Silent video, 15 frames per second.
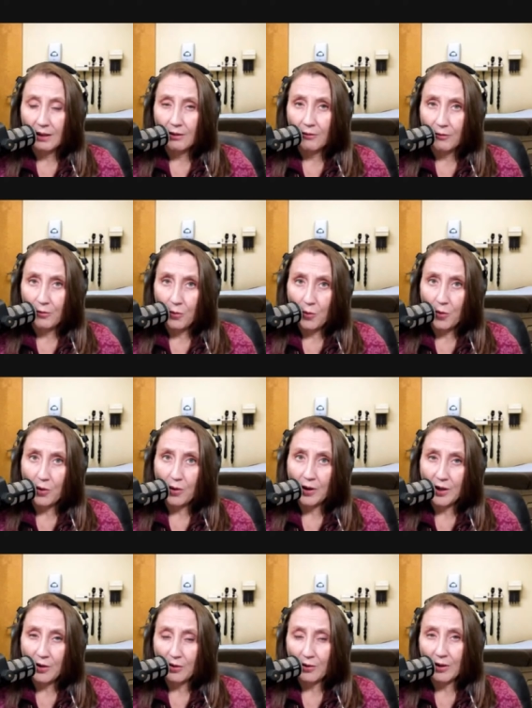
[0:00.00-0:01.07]
for
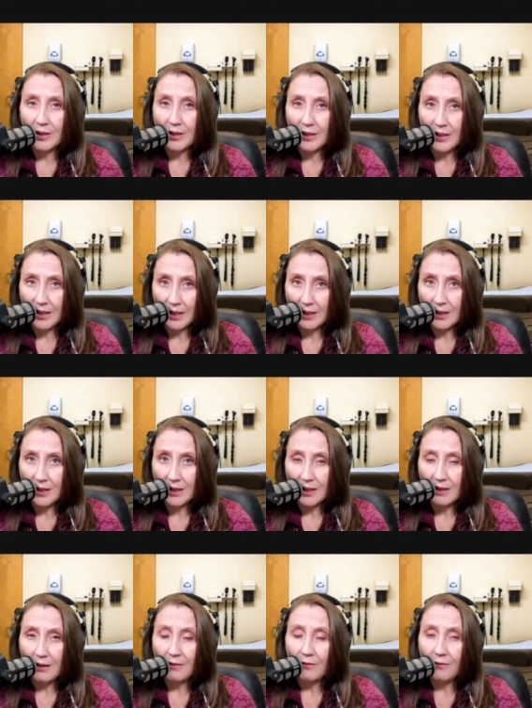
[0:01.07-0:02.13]
your
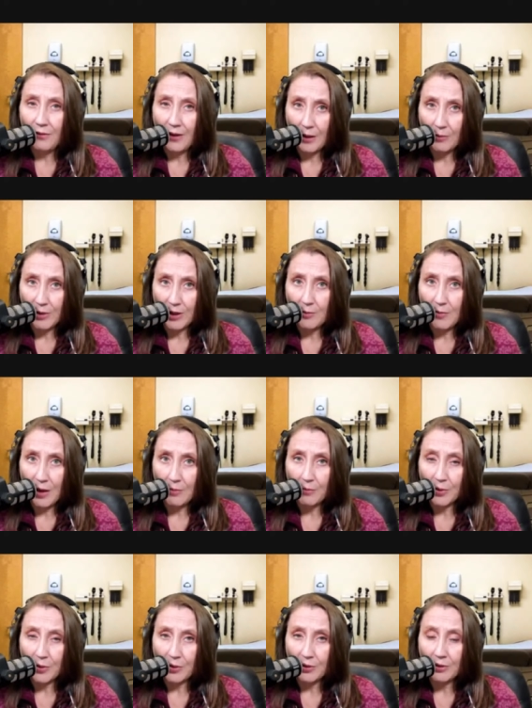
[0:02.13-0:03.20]
addicted family
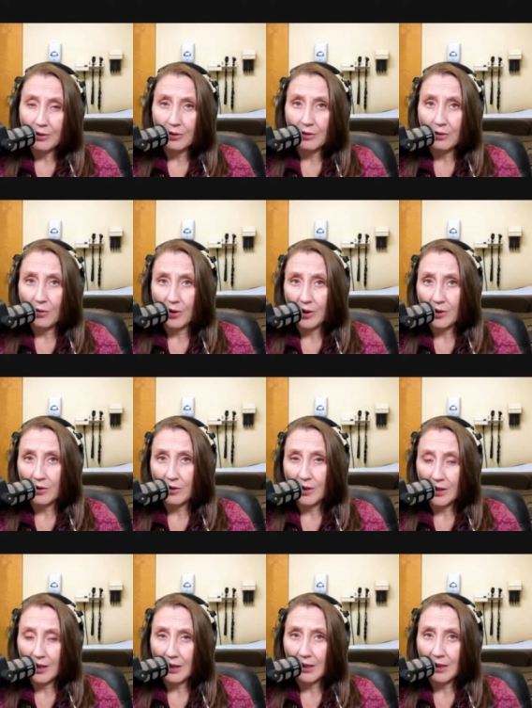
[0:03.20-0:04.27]
member or your
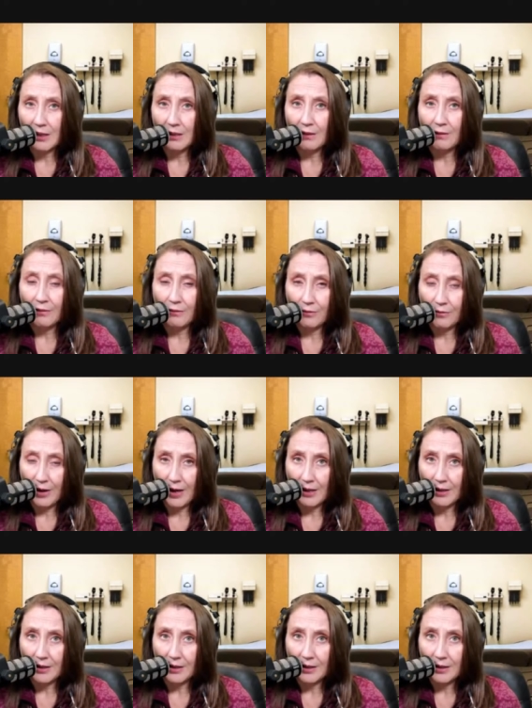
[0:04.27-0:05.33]
addicted
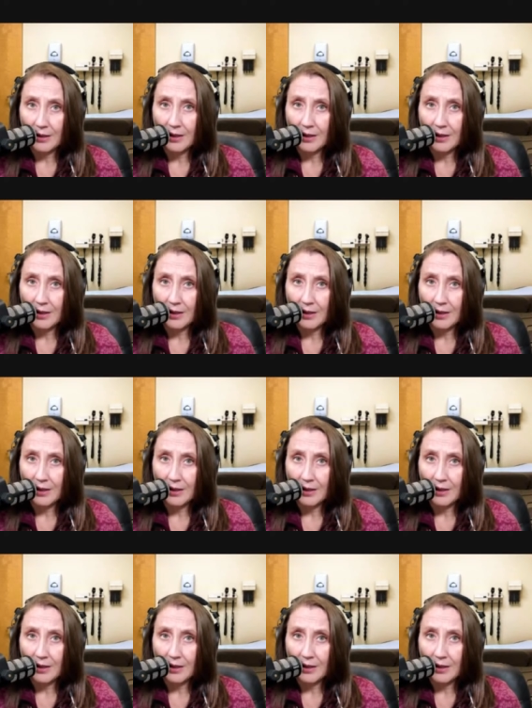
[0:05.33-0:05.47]
friend.